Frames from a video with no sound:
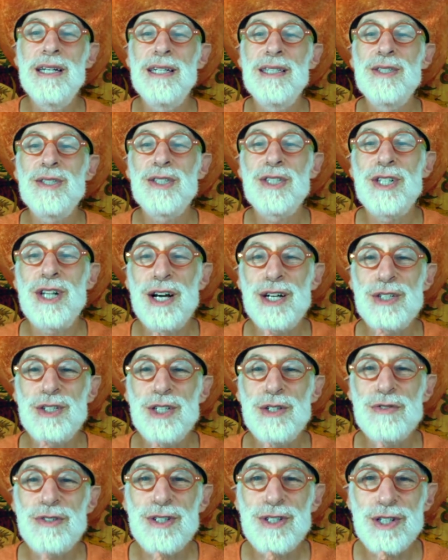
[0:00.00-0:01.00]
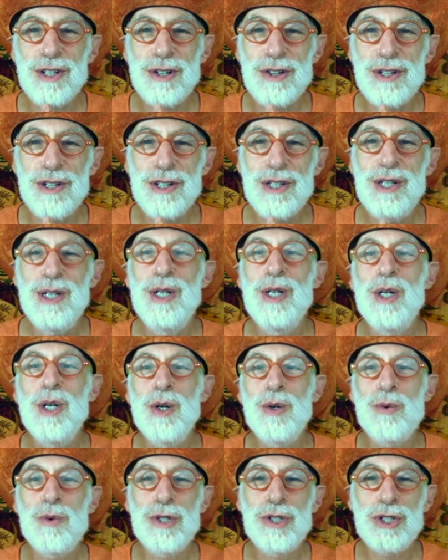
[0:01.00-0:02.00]
Sadashiva Tirtha,
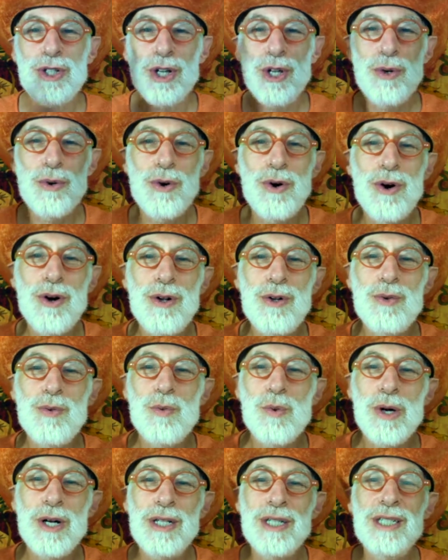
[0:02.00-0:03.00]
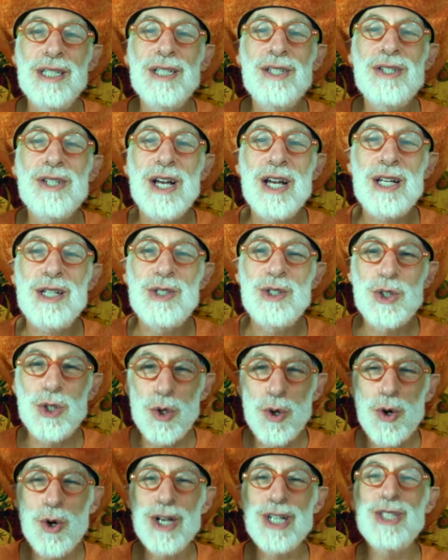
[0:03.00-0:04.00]
wishing you all wellness and
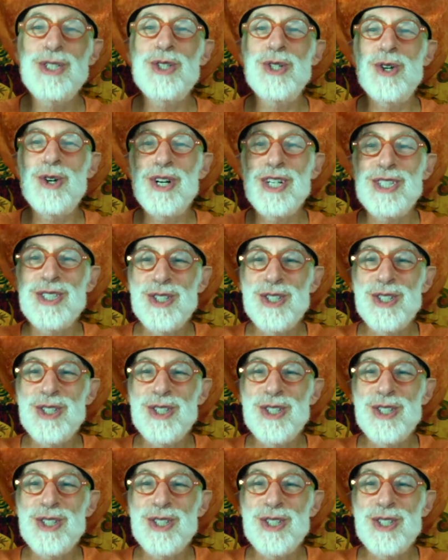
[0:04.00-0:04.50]
joy, joy,